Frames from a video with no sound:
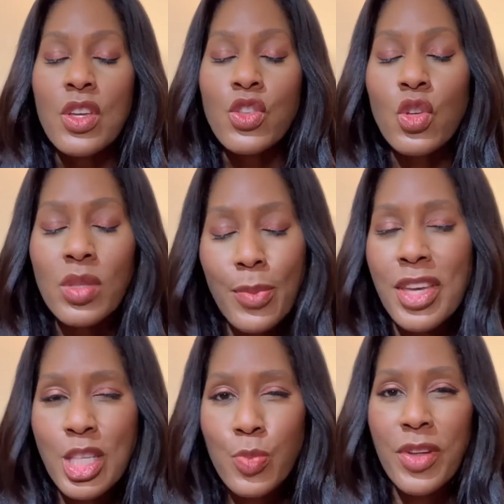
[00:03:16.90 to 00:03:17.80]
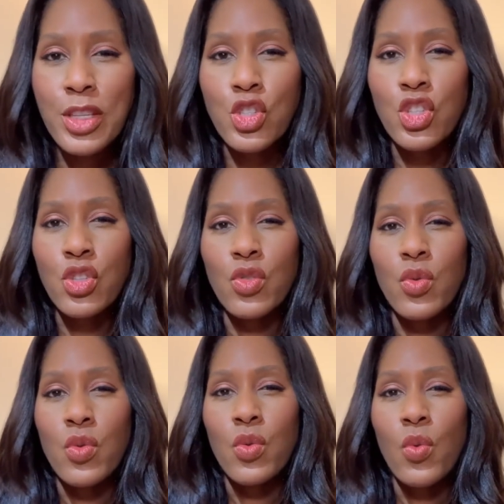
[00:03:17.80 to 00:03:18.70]
So let me explain to
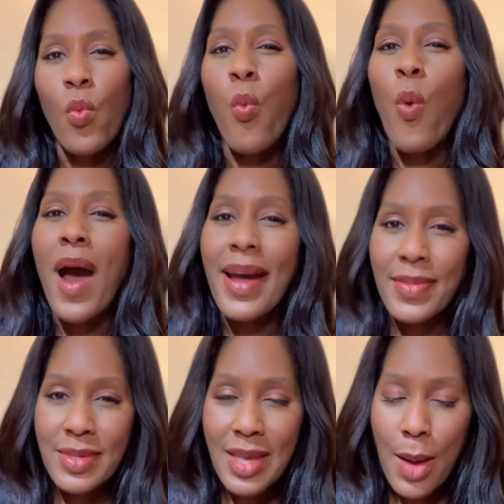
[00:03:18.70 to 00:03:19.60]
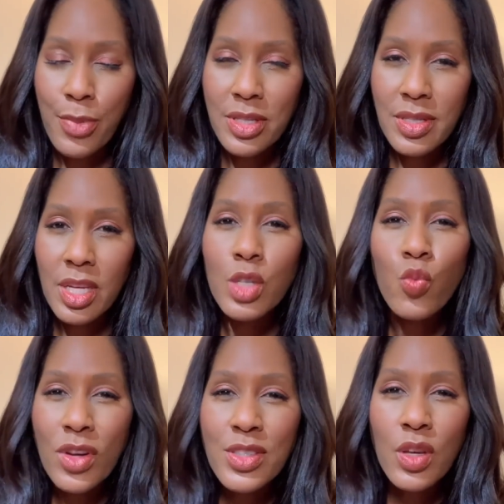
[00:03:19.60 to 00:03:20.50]
you why this happens and
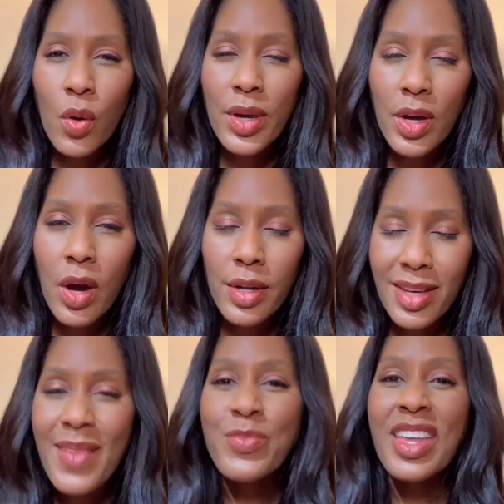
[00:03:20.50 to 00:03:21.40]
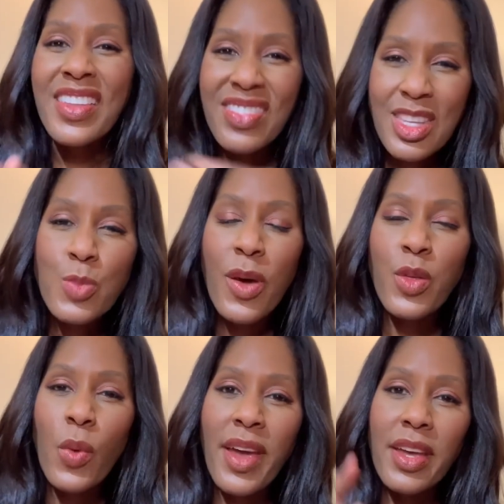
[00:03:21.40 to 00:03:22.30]
what's going on. And this, by
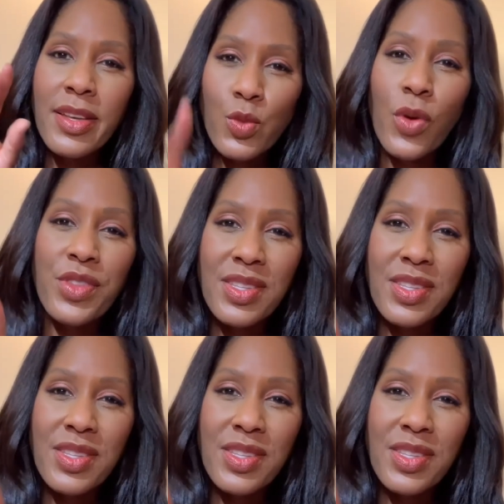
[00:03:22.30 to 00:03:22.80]
the way, is where the